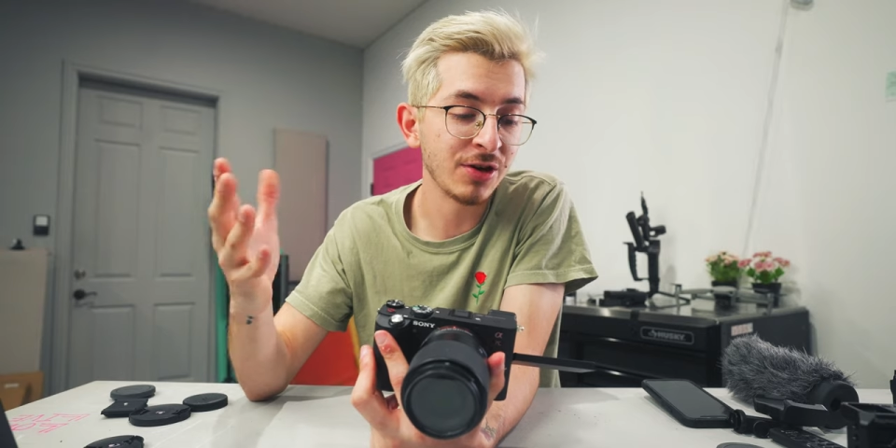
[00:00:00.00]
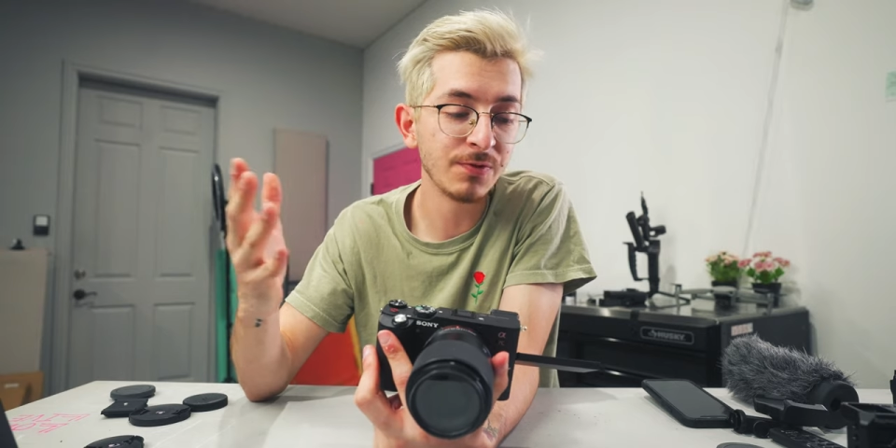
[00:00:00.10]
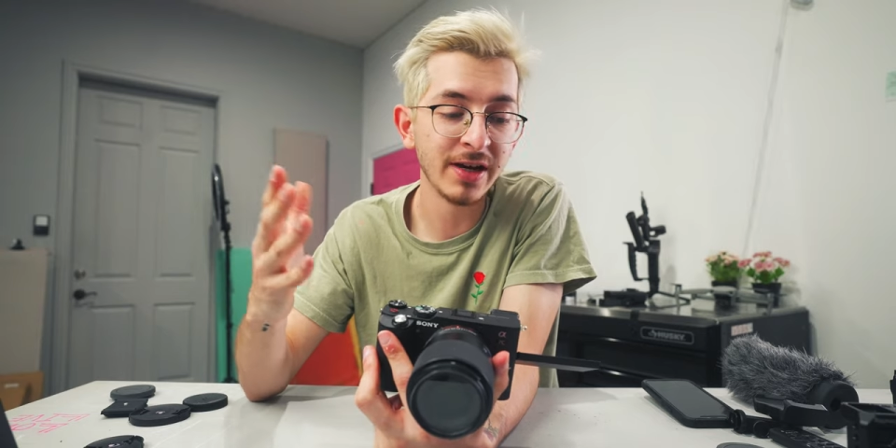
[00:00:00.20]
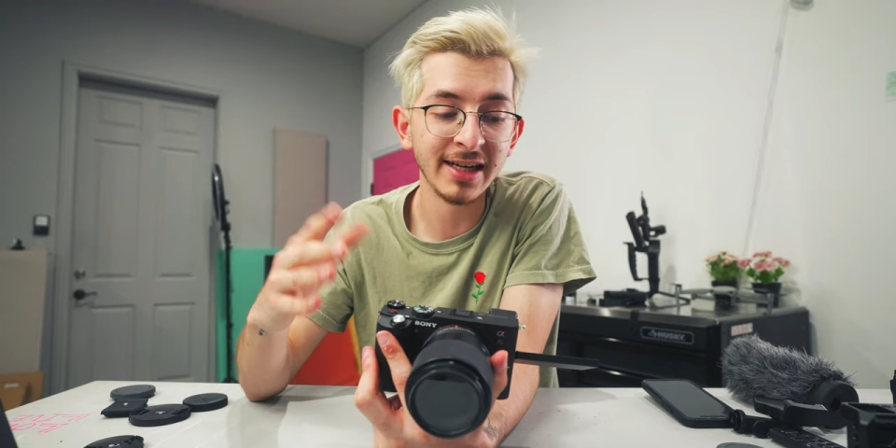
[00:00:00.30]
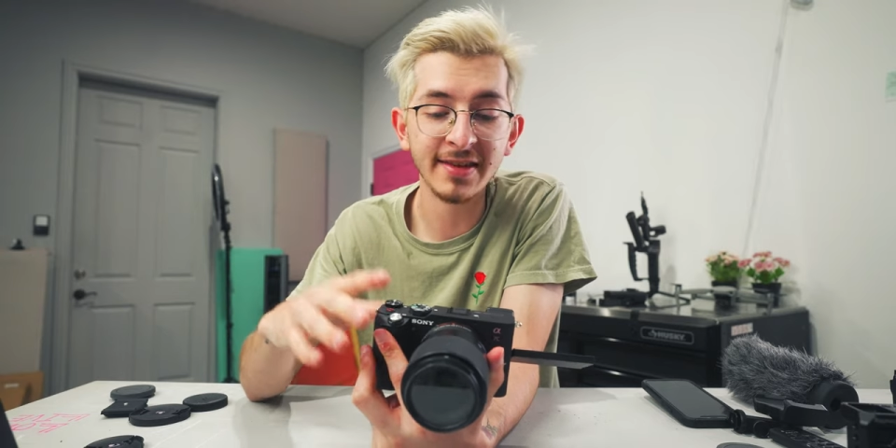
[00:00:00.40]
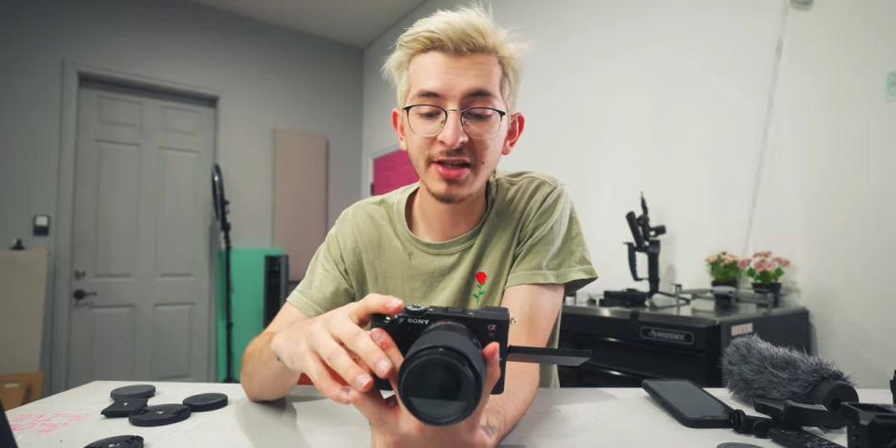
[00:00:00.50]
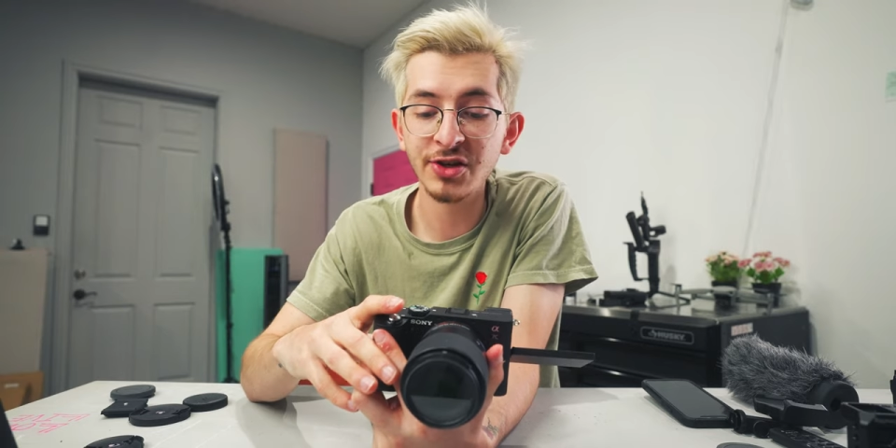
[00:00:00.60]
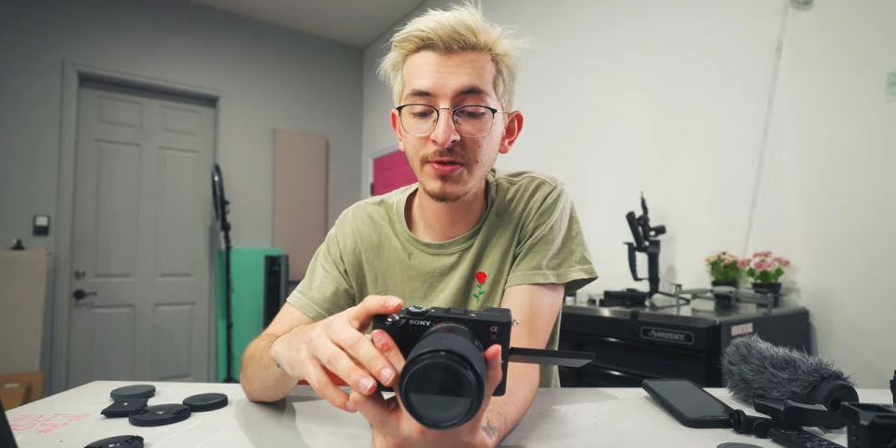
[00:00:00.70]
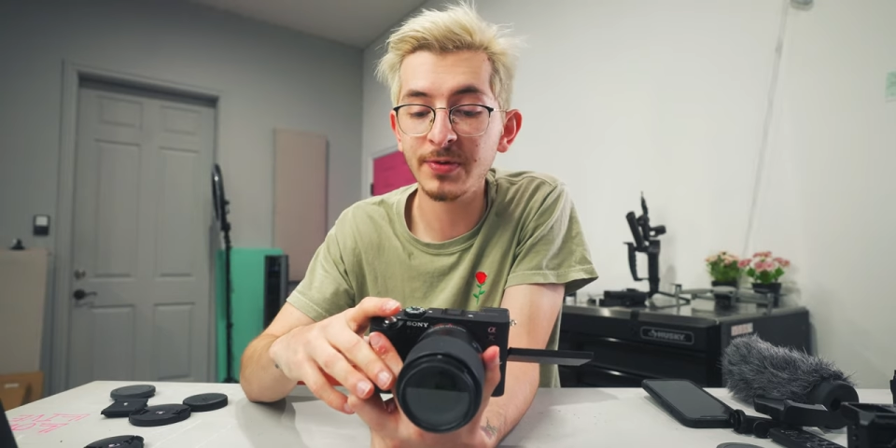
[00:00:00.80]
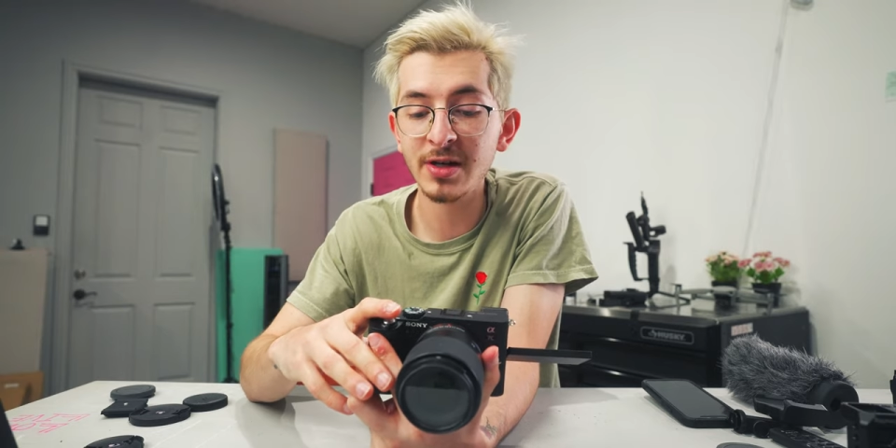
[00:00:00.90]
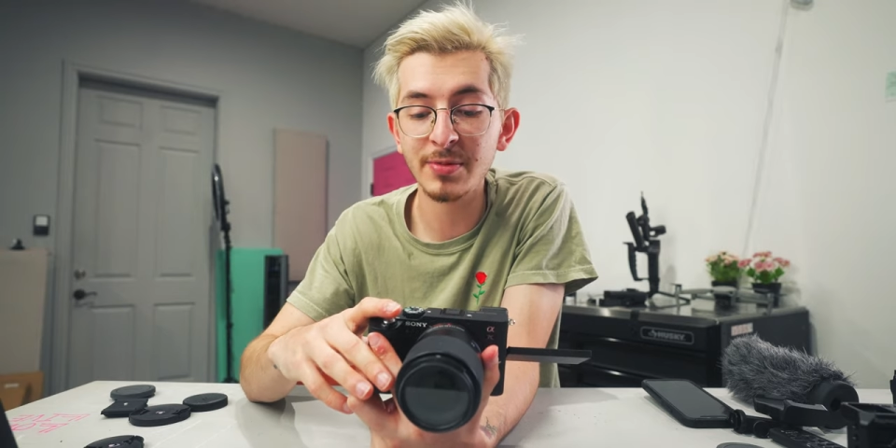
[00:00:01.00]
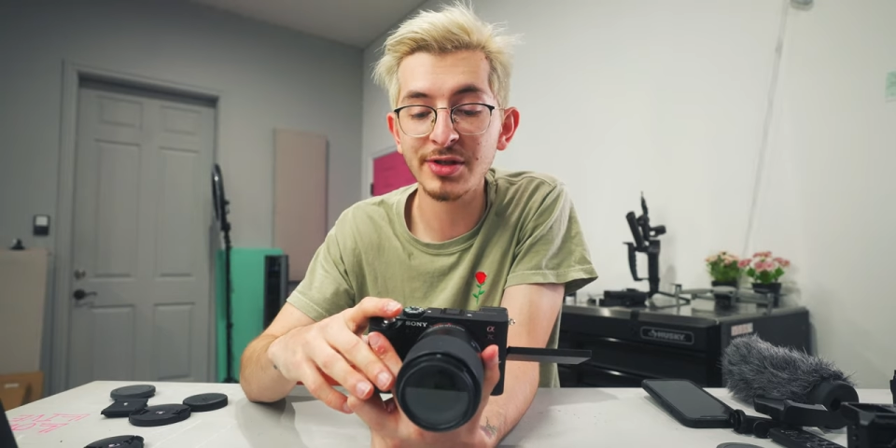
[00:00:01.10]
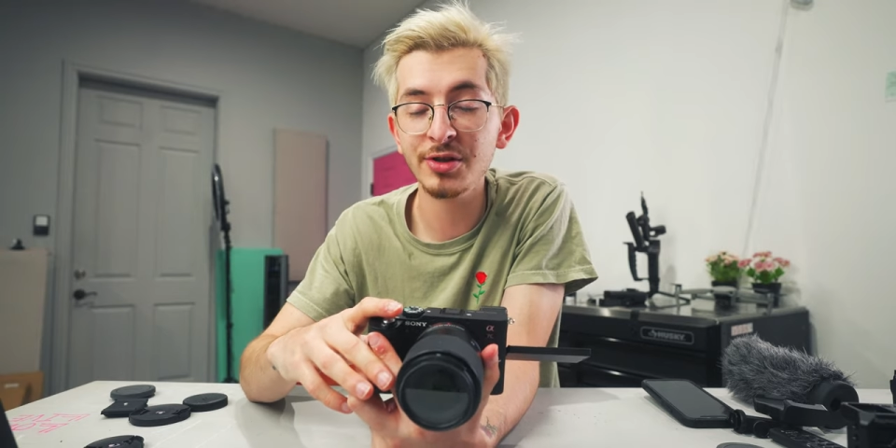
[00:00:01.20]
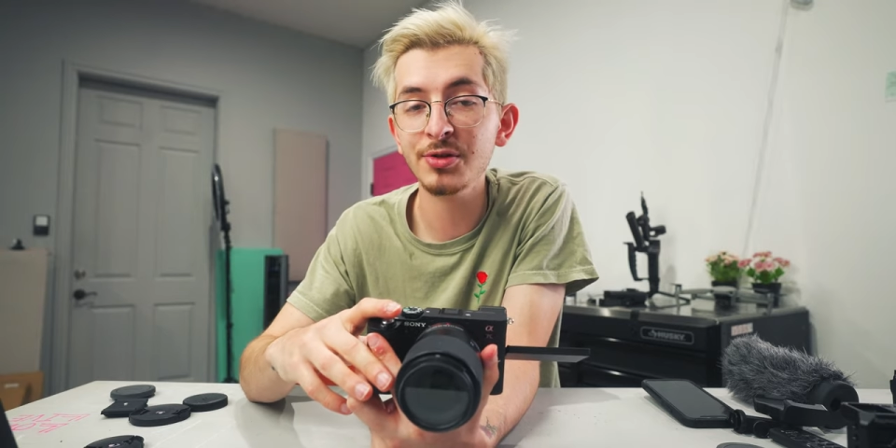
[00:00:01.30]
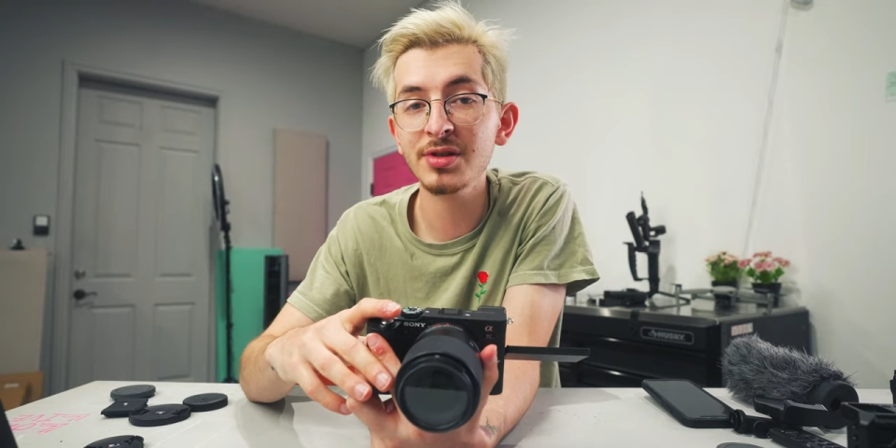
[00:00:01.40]
couldn't find anything good for number
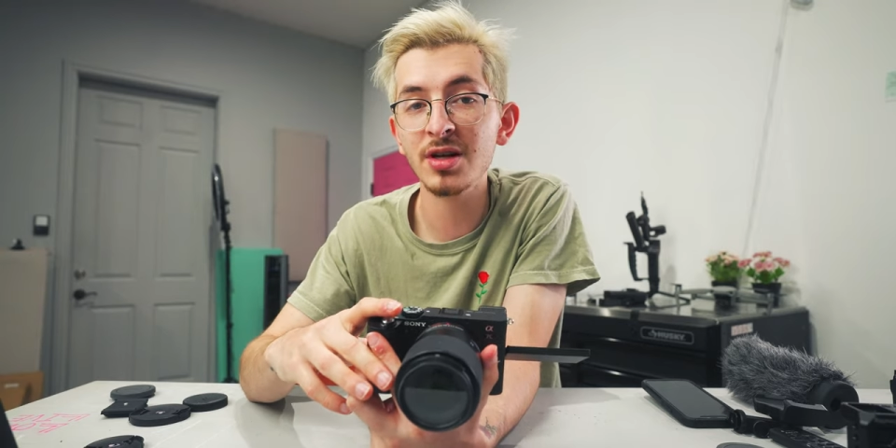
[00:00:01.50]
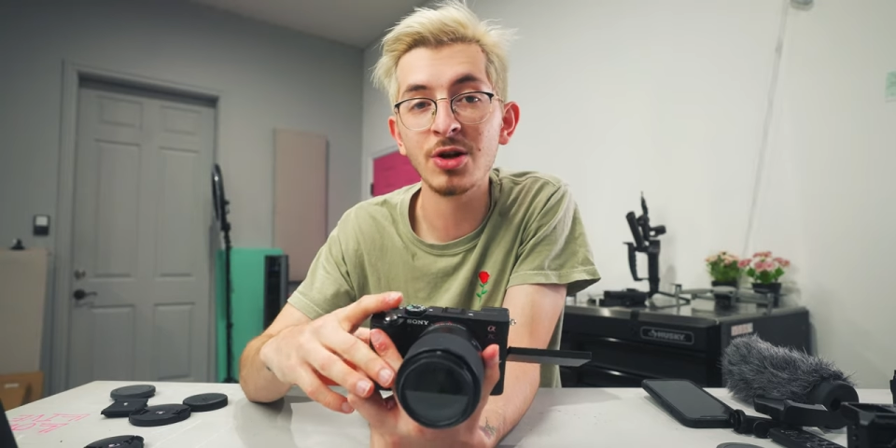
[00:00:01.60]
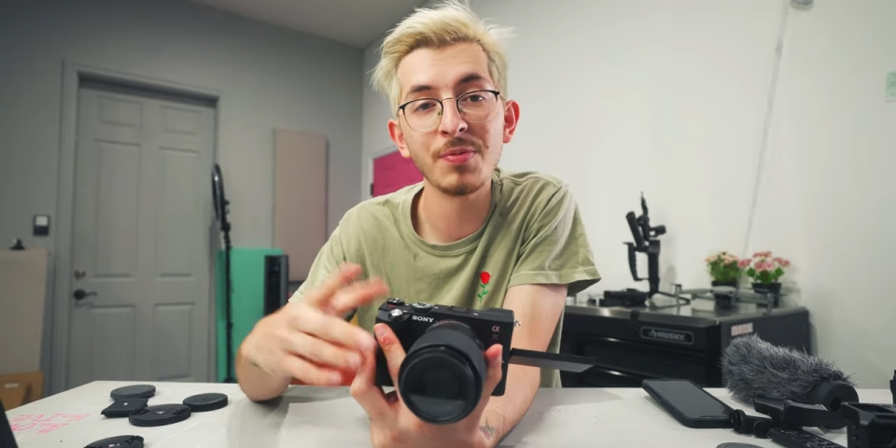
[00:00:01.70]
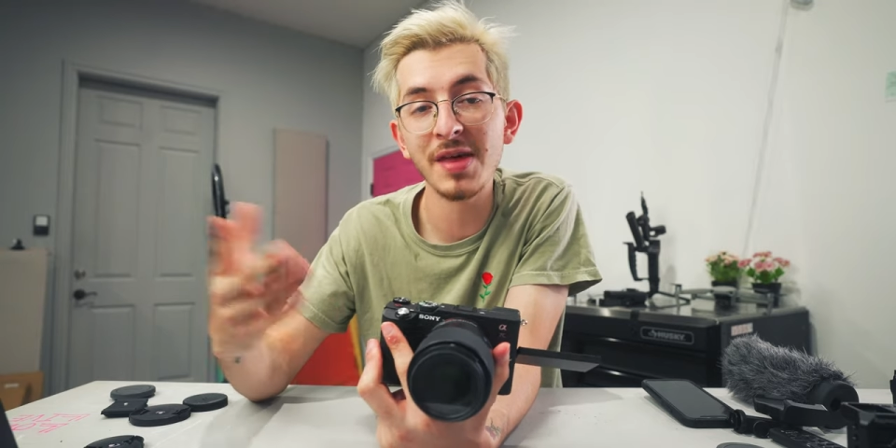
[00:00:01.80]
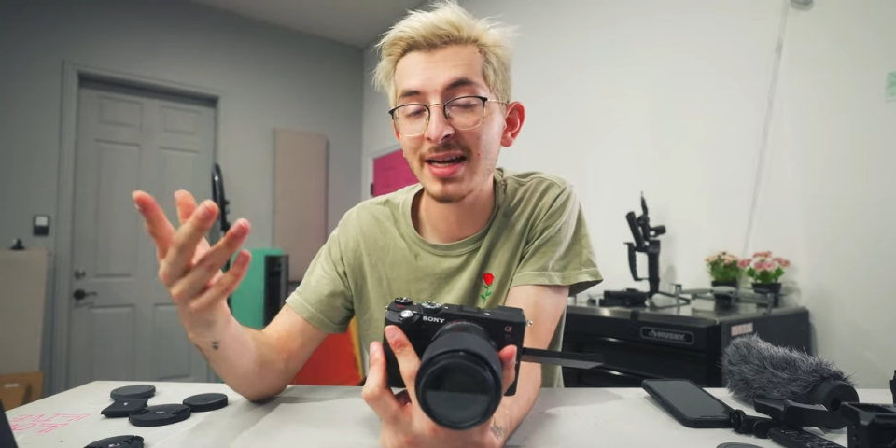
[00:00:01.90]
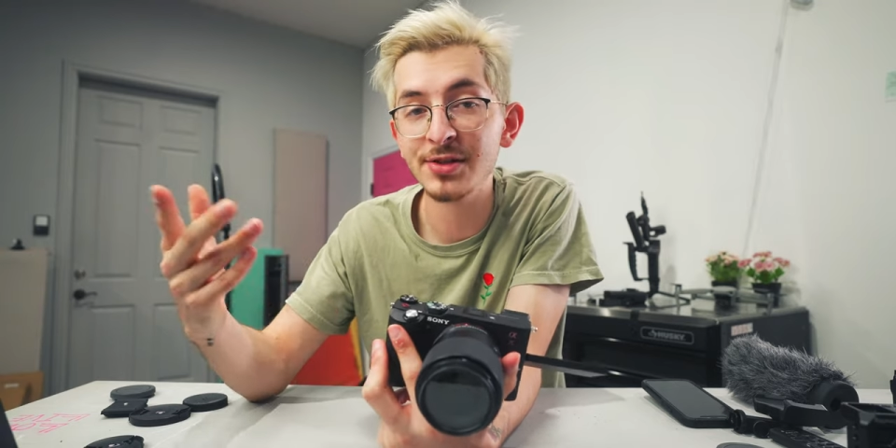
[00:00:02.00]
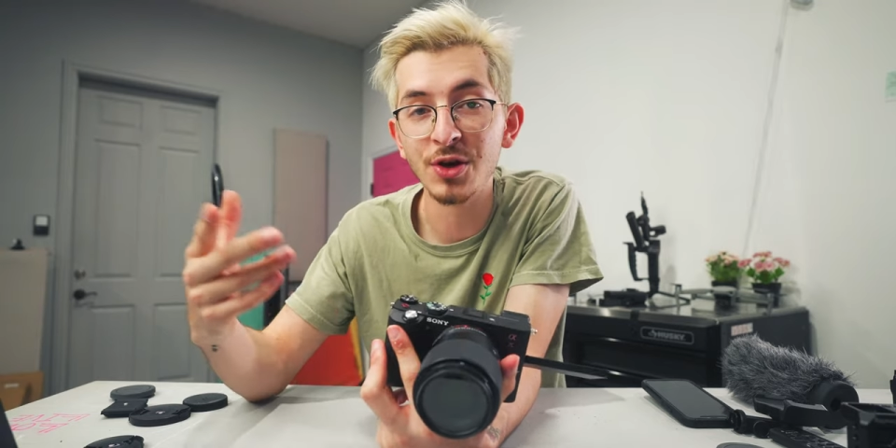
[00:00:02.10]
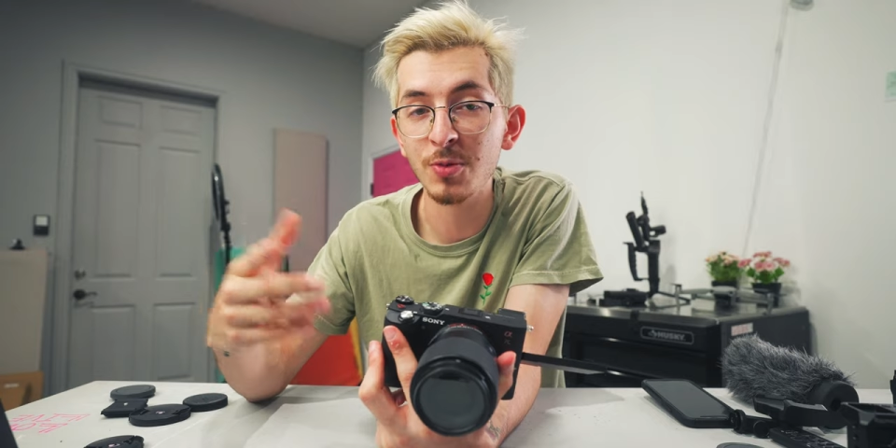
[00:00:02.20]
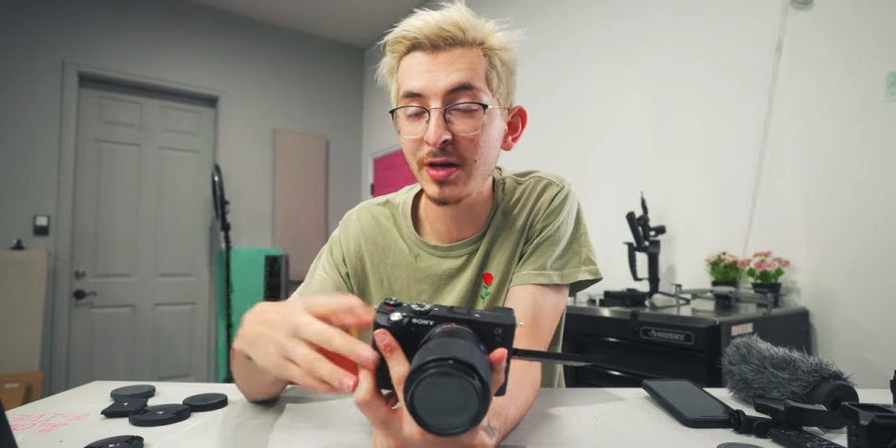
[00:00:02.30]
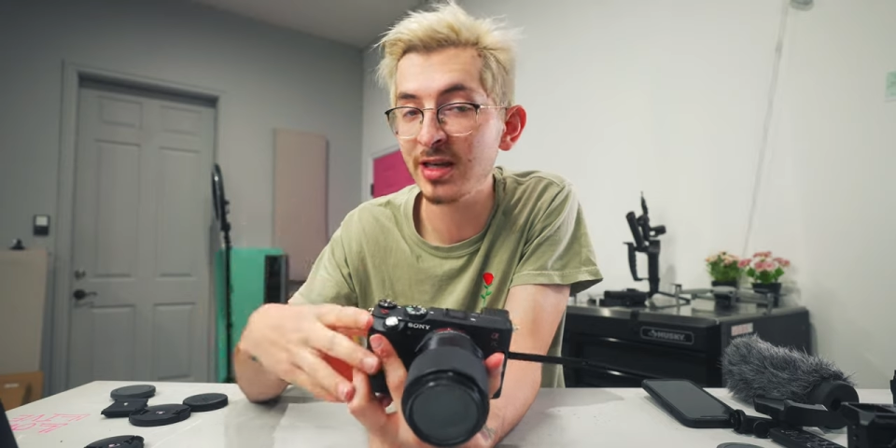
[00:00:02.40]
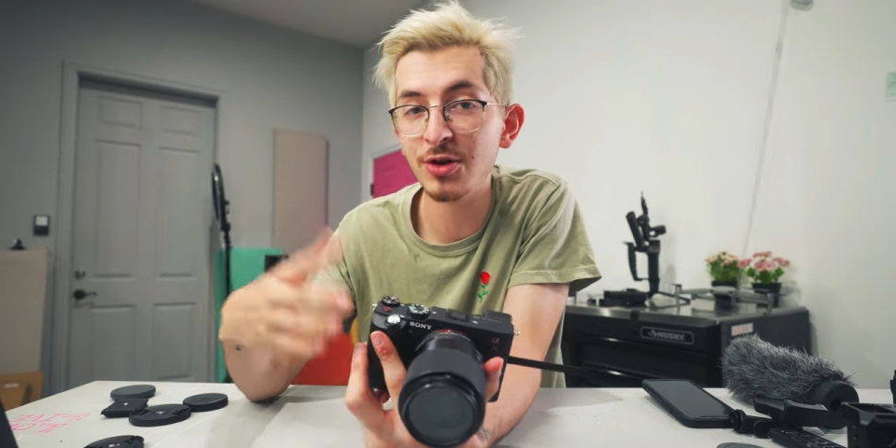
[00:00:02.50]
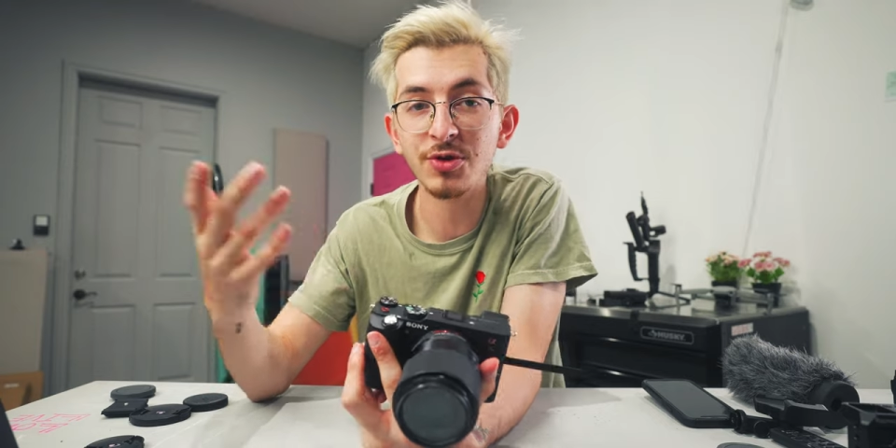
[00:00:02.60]
two, so that's open.